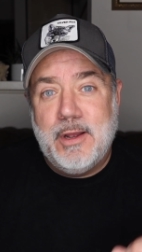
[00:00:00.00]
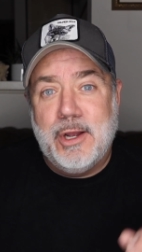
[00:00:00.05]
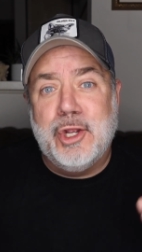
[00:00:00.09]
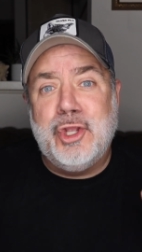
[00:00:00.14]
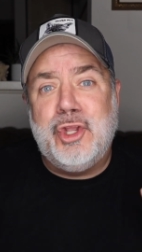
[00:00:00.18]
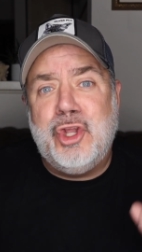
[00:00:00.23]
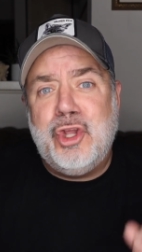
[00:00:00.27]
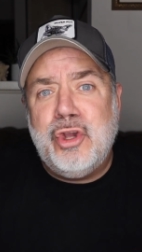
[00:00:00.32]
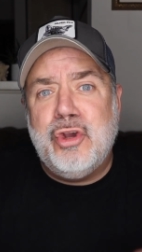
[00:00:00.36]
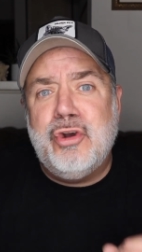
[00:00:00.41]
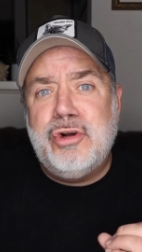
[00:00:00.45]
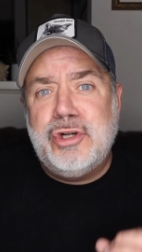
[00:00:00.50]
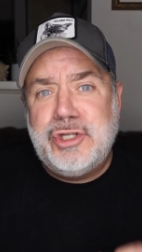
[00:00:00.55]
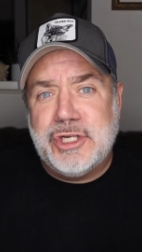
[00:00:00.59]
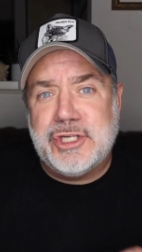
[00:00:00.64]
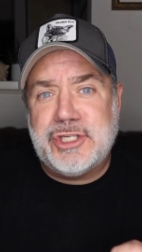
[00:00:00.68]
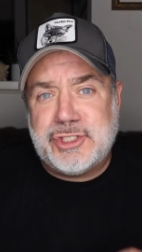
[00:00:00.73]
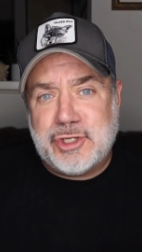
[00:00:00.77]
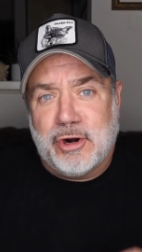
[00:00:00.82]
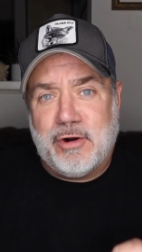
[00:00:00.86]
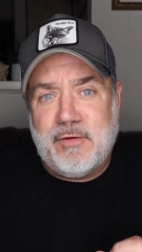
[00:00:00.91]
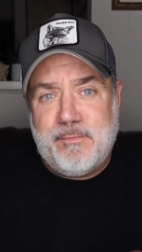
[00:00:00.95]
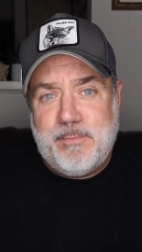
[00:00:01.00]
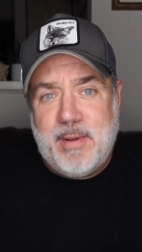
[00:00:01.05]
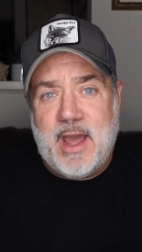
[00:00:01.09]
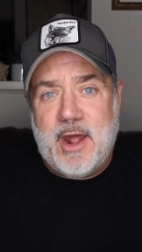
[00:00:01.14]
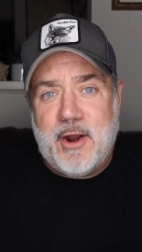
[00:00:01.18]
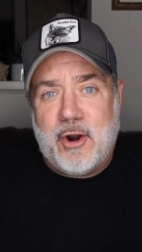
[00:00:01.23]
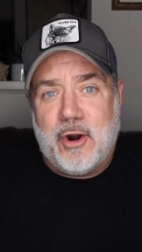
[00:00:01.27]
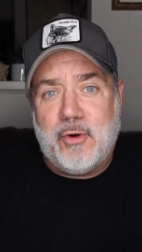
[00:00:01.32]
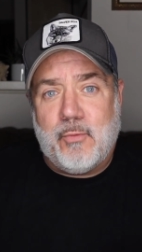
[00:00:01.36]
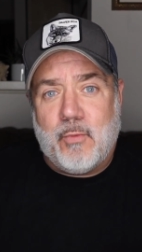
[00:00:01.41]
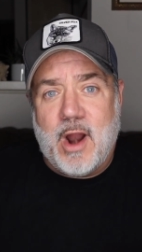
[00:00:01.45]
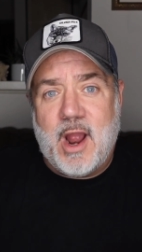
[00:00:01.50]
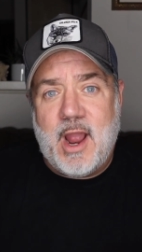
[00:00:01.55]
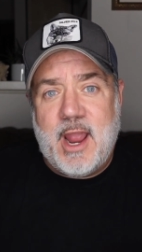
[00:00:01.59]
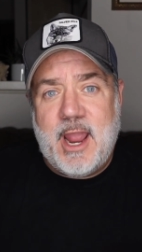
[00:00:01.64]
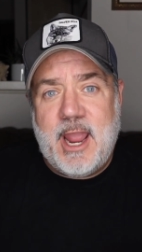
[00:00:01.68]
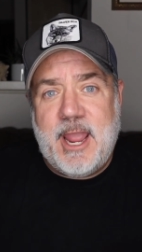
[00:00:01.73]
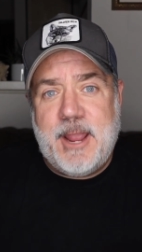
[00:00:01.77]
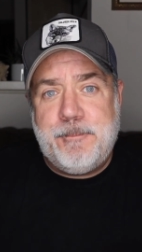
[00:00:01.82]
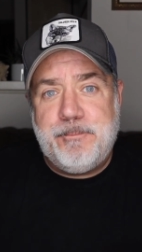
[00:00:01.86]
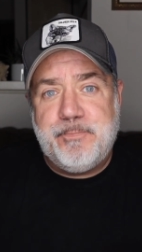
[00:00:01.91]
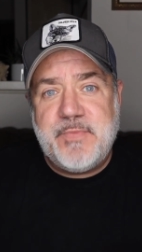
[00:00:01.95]
You deserve better,
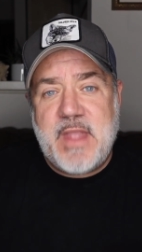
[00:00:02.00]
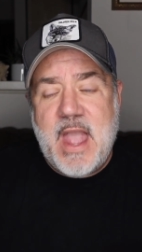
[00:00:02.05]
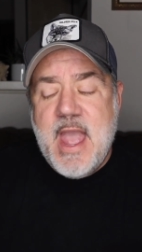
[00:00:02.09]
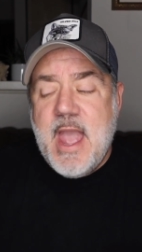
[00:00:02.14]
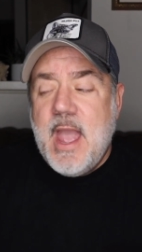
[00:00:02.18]
right?